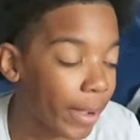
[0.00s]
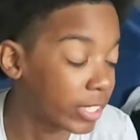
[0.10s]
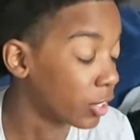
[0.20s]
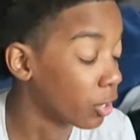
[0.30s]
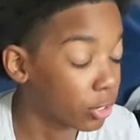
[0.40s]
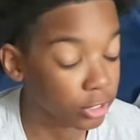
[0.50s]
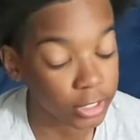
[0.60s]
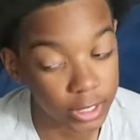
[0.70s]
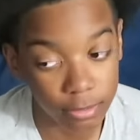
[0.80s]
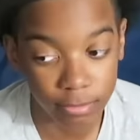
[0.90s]
My
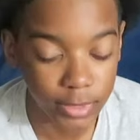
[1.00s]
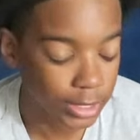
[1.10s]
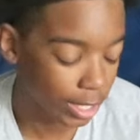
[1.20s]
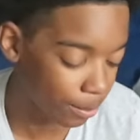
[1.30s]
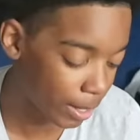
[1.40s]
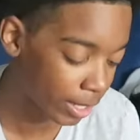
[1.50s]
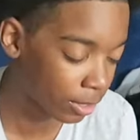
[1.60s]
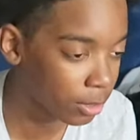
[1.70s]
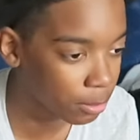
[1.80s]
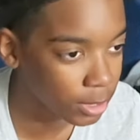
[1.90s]
deodorant. Got my
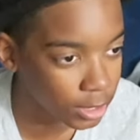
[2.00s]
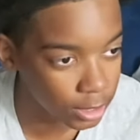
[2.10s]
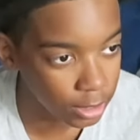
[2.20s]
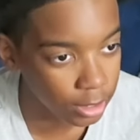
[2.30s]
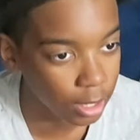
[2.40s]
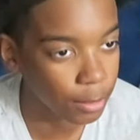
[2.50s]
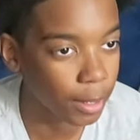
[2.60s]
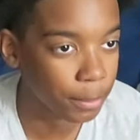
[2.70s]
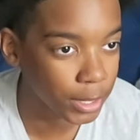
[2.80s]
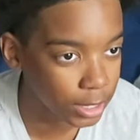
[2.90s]
notebooks, got my
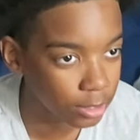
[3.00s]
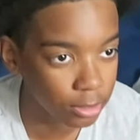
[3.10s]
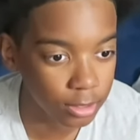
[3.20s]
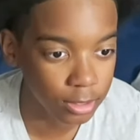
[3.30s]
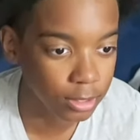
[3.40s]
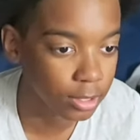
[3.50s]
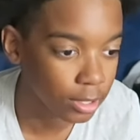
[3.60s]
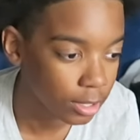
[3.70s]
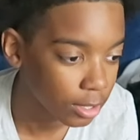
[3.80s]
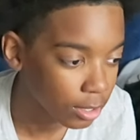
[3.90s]
pencils,
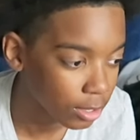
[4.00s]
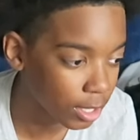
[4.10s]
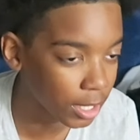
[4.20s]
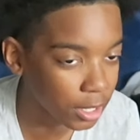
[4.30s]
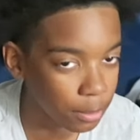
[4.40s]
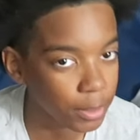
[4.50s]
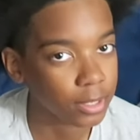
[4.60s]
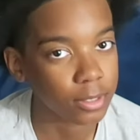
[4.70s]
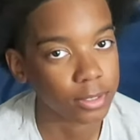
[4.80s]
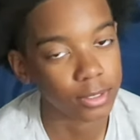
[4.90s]
color
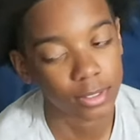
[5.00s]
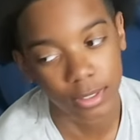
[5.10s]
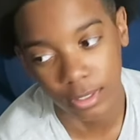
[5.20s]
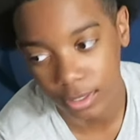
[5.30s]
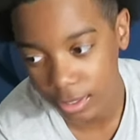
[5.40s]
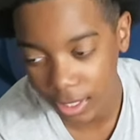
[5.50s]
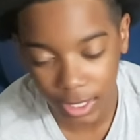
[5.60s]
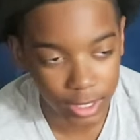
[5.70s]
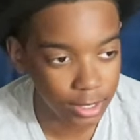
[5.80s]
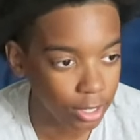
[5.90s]
pencils, the
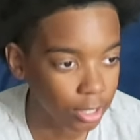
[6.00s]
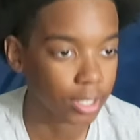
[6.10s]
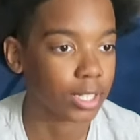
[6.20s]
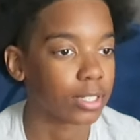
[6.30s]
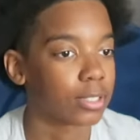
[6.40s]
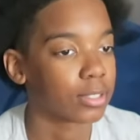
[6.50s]
crayons, all that.